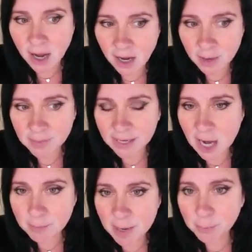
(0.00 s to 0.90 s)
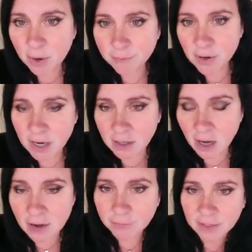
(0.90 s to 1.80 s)
They got my boyfriend
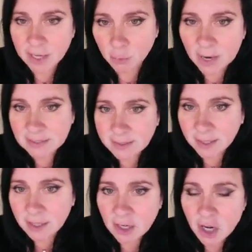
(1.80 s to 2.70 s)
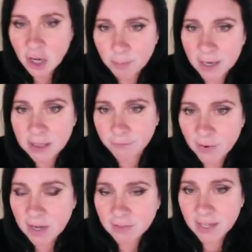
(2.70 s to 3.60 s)
unlawfully arrested But the
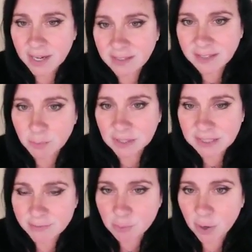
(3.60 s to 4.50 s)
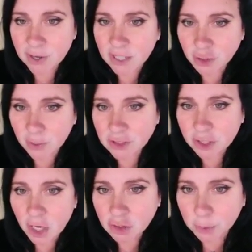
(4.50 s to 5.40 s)
funny thing is, he wasn't even wearing a trench
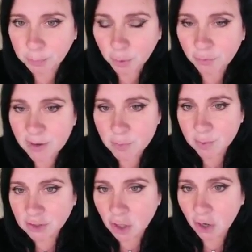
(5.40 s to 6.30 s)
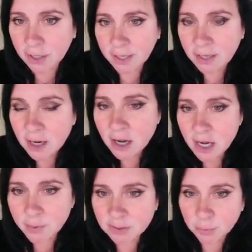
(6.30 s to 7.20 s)
coat to prove that we were targeted. He
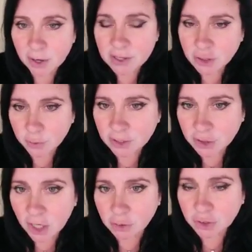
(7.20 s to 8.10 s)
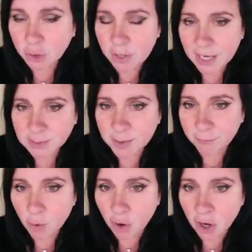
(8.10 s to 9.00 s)
was wearing a trench coat 2 days
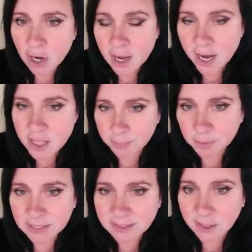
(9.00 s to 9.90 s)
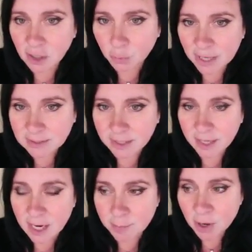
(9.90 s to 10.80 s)
before, and the police still arrested
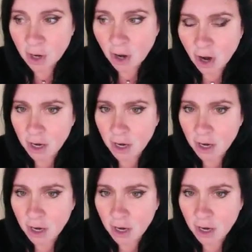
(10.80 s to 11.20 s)
him on a